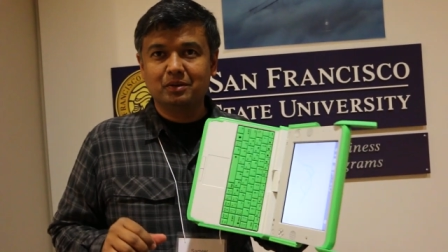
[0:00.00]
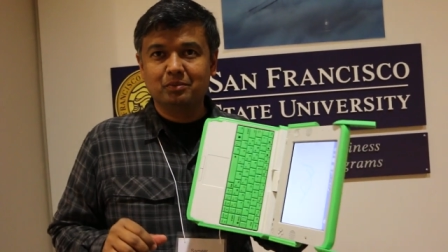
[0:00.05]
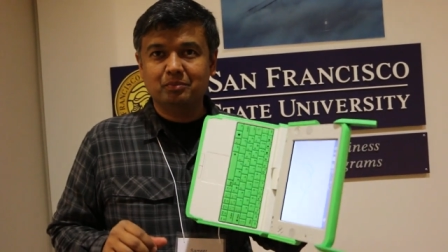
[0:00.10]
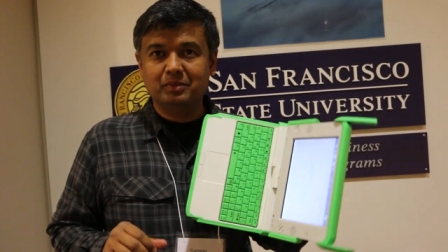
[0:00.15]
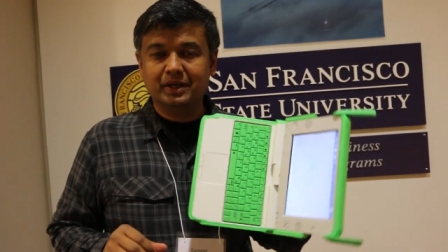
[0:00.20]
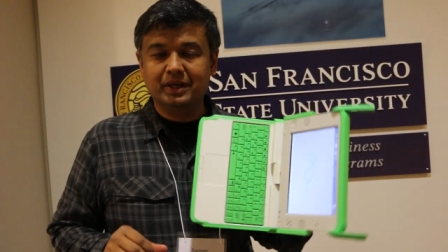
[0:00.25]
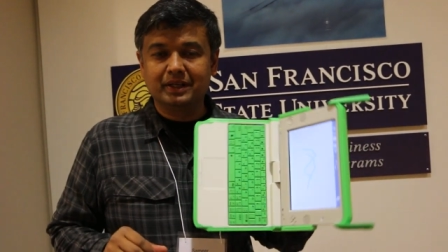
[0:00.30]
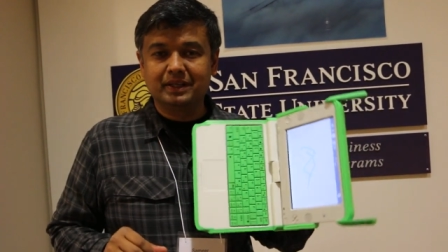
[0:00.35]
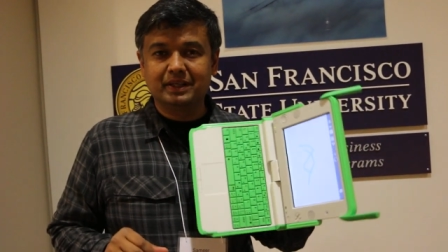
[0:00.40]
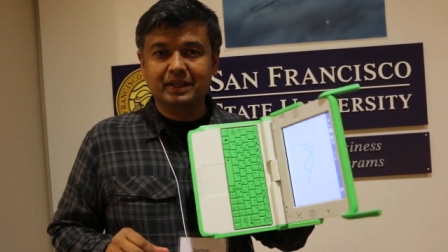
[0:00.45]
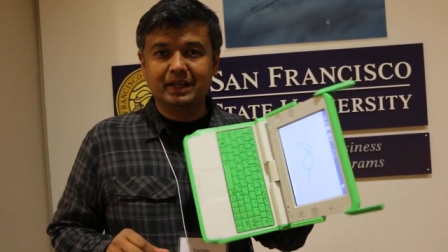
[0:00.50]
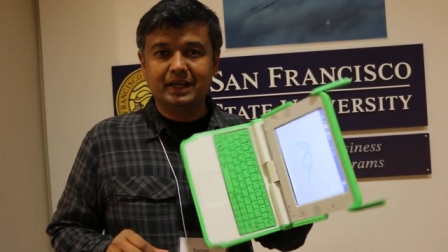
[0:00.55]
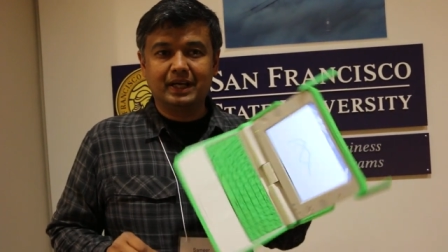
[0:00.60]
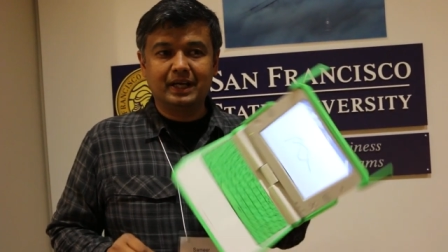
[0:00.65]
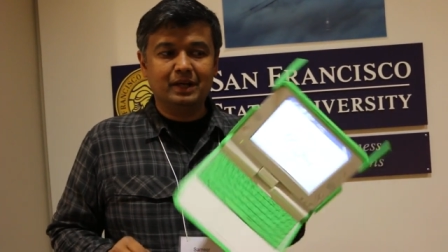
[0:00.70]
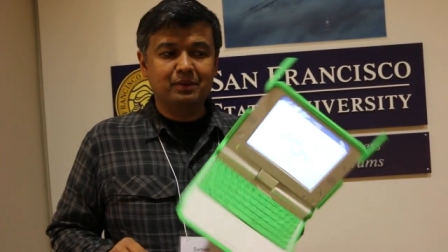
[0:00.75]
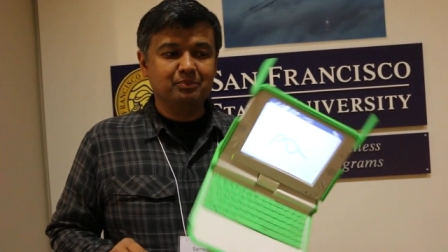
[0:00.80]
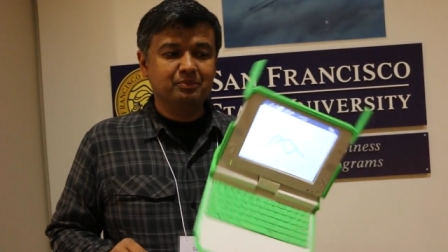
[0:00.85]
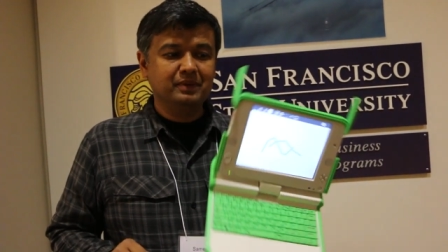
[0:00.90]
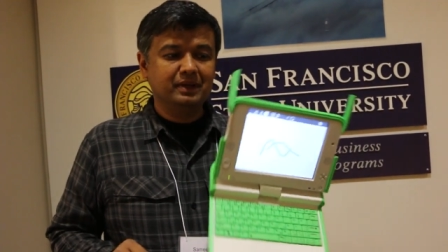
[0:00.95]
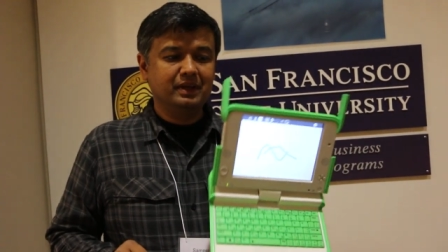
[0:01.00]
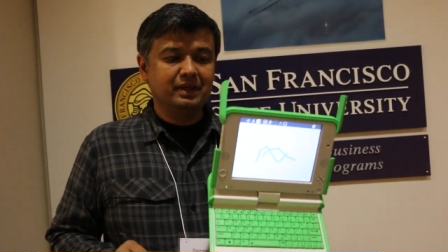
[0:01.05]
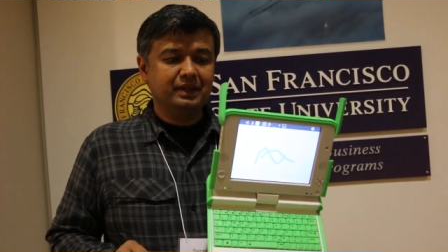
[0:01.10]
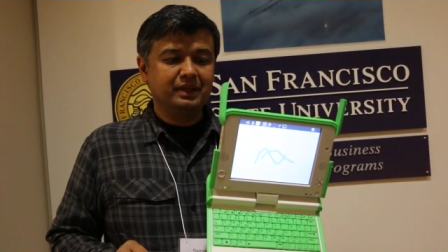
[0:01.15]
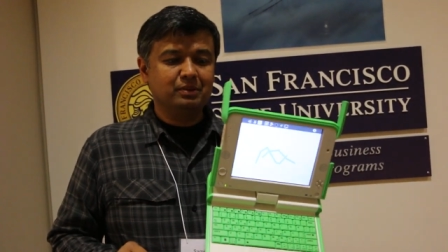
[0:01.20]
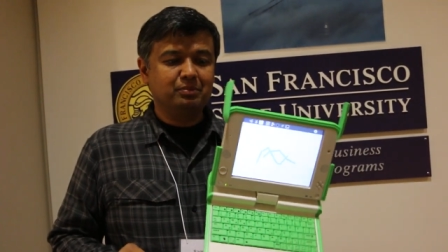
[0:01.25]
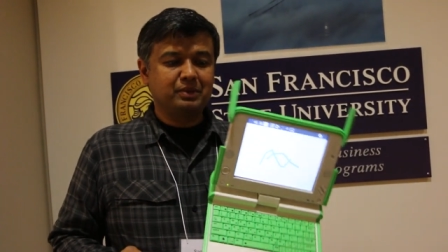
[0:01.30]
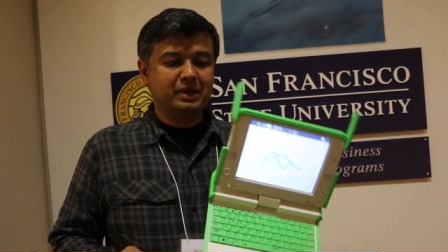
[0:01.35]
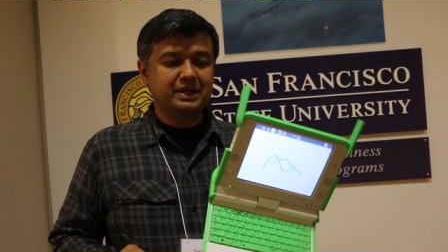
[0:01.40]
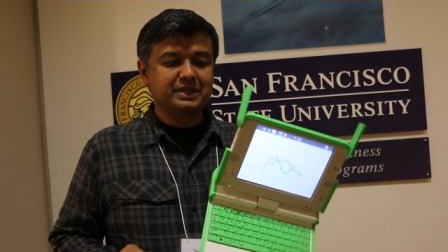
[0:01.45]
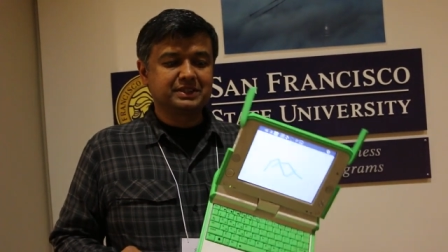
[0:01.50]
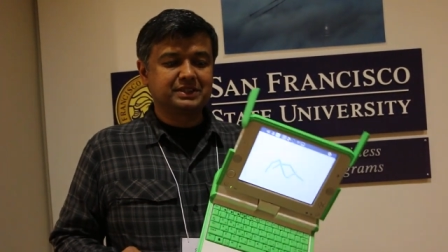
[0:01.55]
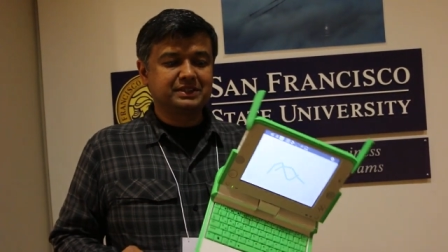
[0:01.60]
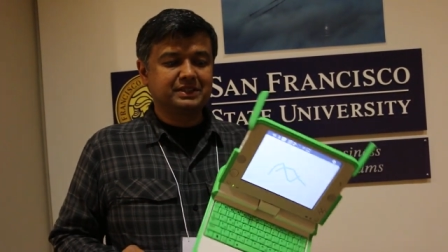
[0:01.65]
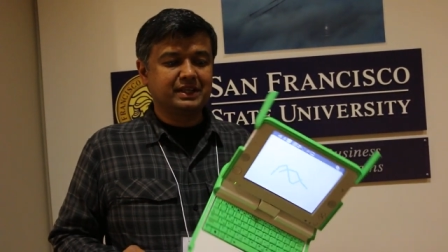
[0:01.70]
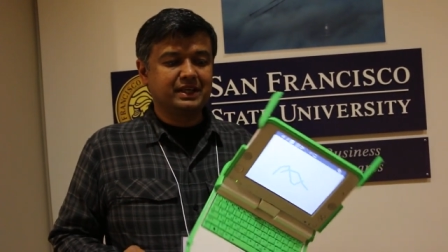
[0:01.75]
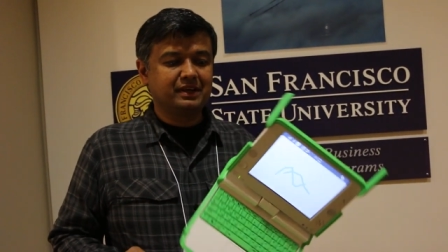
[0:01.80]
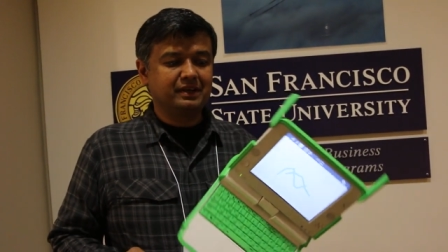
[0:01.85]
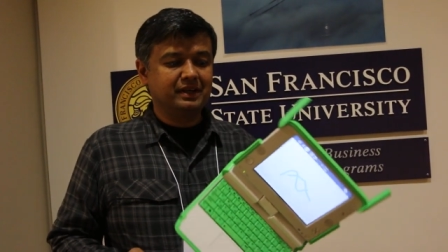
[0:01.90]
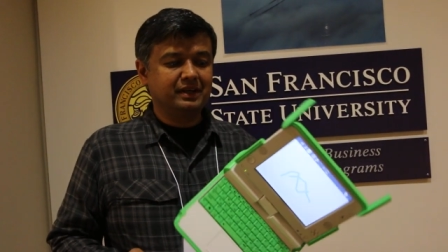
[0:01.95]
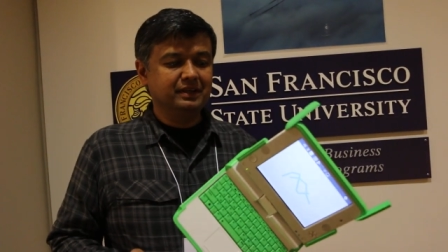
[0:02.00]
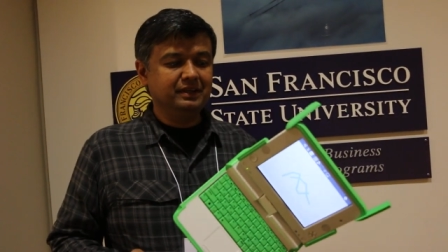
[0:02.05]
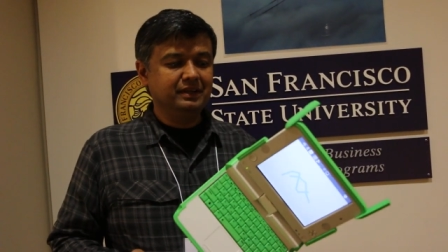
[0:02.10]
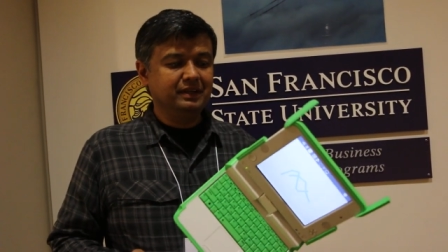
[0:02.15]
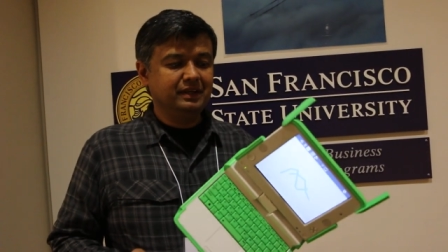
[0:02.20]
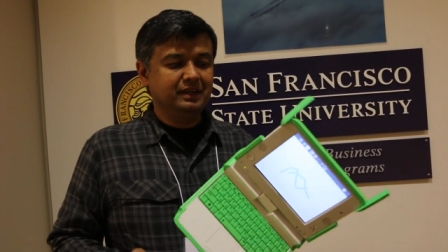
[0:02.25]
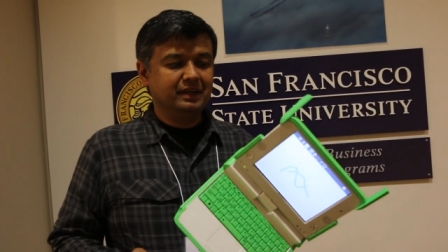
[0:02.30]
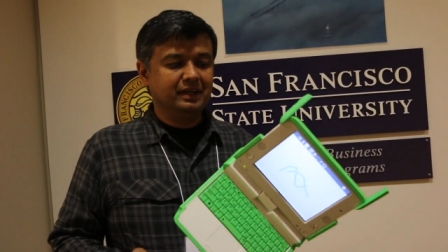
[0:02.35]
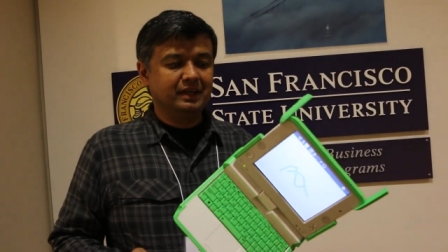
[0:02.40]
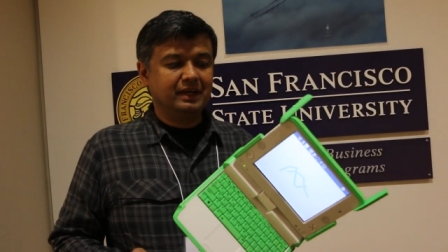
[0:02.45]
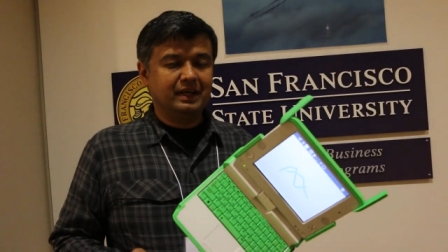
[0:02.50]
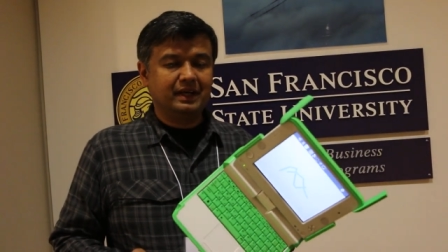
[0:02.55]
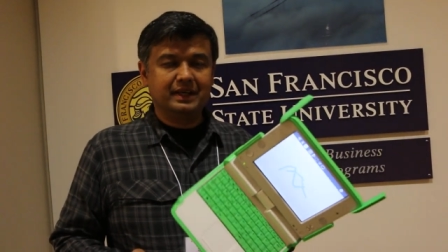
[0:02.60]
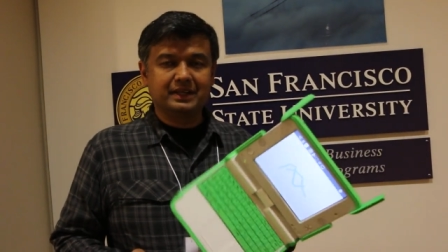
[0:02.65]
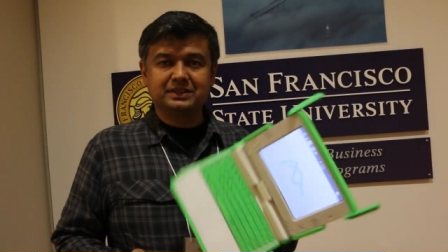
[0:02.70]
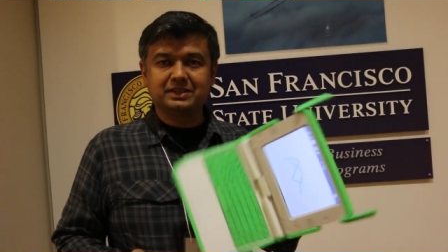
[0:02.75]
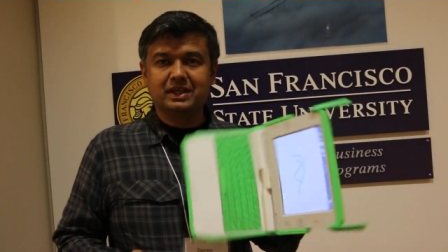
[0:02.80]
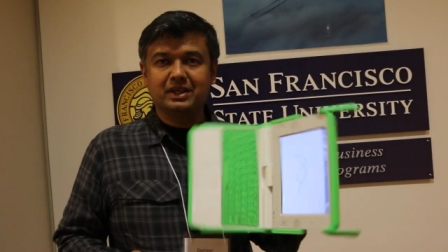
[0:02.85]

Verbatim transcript: but um, the projects that I run, uh, it's